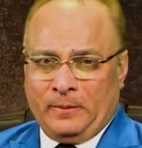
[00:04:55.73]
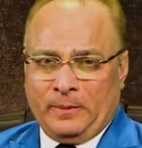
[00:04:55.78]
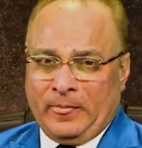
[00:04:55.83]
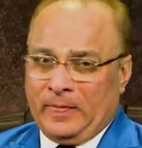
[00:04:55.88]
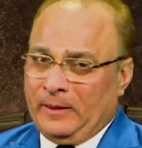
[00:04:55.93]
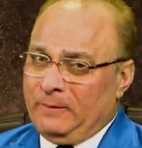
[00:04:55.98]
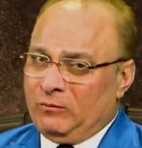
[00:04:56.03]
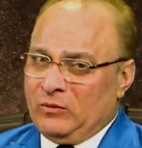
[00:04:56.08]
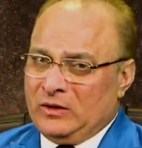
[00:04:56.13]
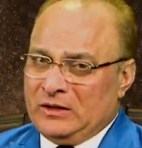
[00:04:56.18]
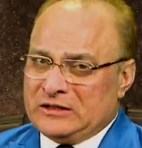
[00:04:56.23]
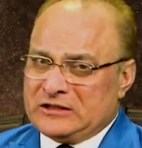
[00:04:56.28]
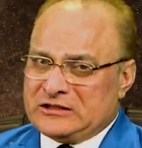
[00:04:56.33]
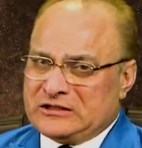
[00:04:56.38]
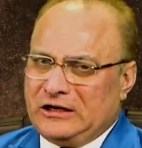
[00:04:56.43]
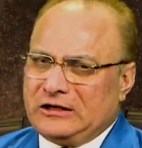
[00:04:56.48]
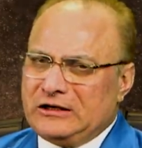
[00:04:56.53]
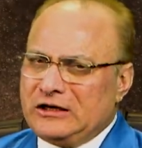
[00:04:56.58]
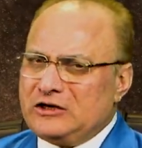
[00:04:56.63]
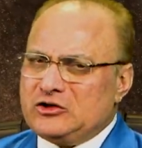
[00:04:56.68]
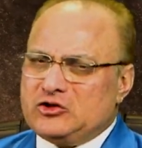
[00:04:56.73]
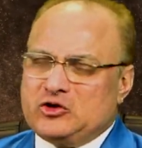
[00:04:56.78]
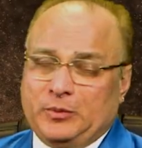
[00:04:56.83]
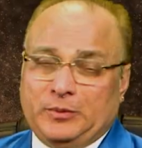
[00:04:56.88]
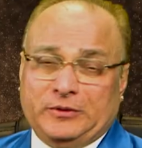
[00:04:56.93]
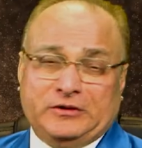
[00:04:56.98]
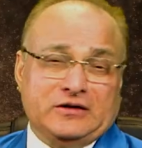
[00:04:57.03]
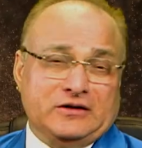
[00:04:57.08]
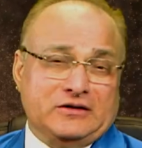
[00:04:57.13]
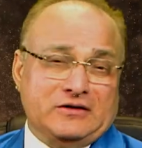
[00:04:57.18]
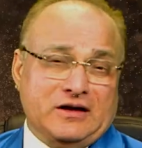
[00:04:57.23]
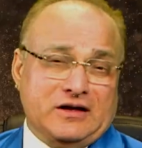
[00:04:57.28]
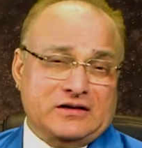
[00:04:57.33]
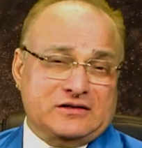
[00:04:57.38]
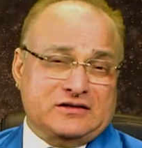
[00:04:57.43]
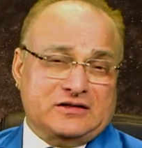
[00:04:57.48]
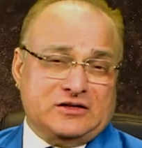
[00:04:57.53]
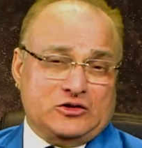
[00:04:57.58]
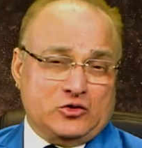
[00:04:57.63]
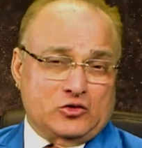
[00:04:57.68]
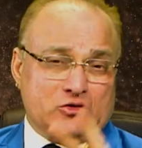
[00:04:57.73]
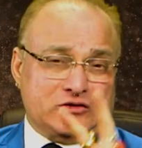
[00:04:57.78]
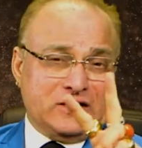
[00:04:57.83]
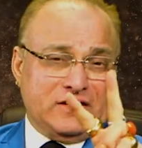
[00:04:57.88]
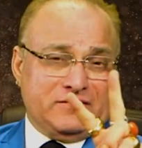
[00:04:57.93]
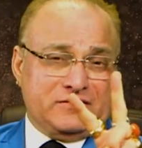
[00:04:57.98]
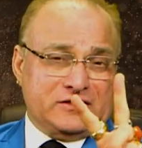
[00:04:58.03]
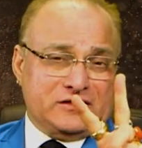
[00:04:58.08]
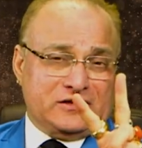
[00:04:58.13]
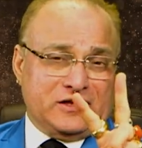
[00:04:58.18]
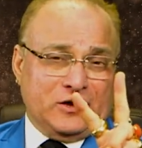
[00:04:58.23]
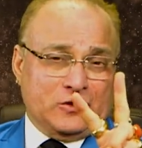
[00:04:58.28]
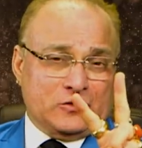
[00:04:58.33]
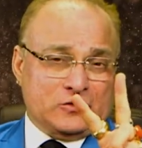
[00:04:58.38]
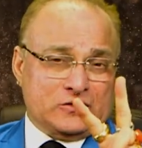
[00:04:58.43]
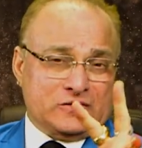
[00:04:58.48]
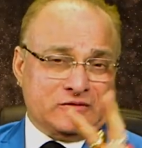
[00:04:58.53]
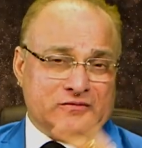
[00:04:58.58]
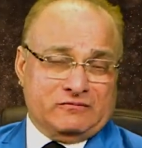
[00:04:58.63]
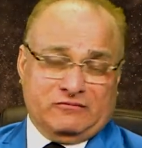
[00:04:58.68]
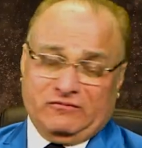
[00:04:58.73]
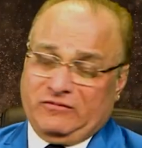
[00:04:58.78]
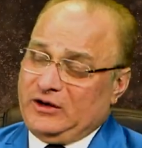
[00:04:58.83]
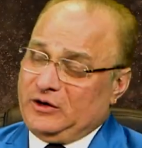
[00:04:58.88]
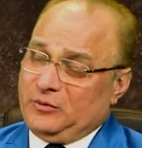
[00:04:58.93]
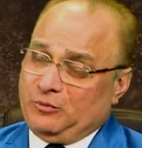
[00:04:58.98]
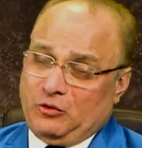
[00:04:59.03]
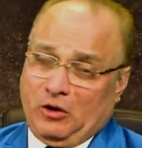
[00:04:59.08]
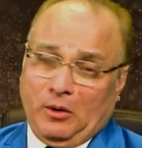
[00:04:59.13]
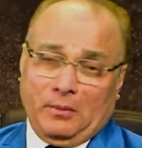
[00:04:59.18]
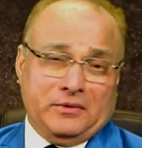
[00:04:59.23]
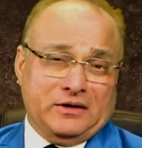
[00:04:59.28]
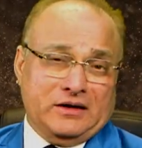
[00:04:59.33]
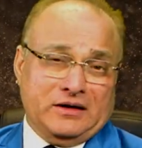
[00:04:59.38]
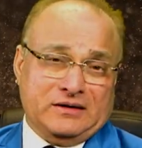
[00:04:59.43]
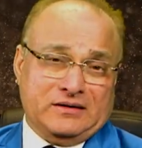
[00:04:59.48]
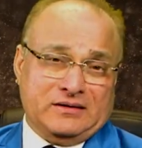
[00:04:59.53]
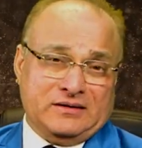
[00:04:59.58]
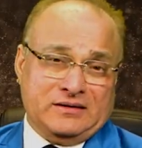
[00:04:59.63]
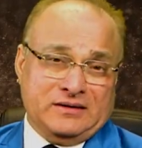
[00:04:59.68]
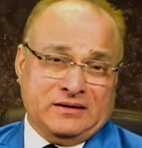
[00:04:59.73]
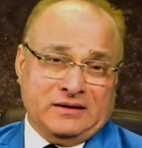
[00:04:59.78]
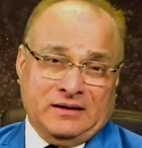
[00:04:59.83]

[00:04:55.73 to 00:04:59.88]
Sun and Jupiter transiting your 7th house, very prominent.